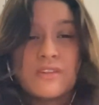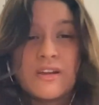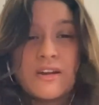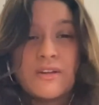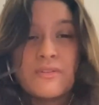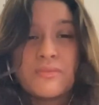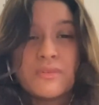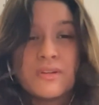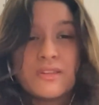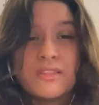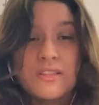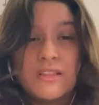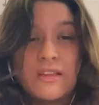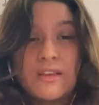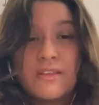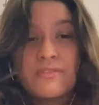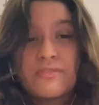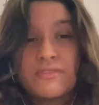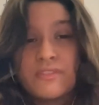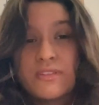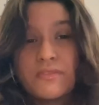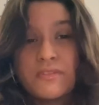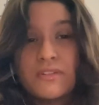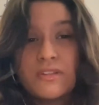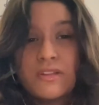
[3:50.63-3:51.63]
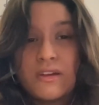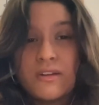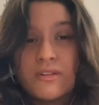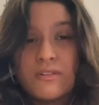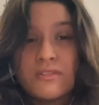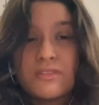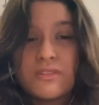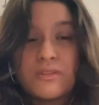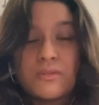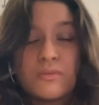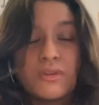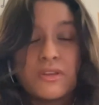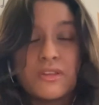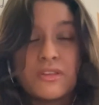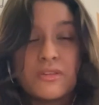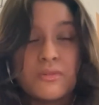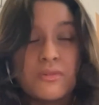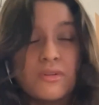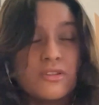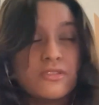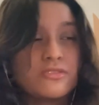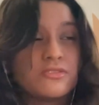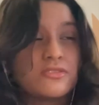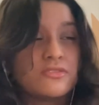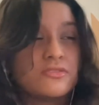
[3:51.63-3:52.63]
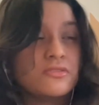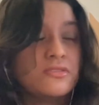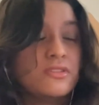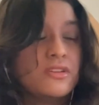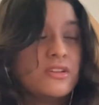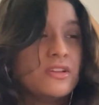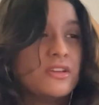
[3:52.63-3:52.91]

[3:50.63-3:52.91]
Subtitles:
have one life, live it out the way you want to.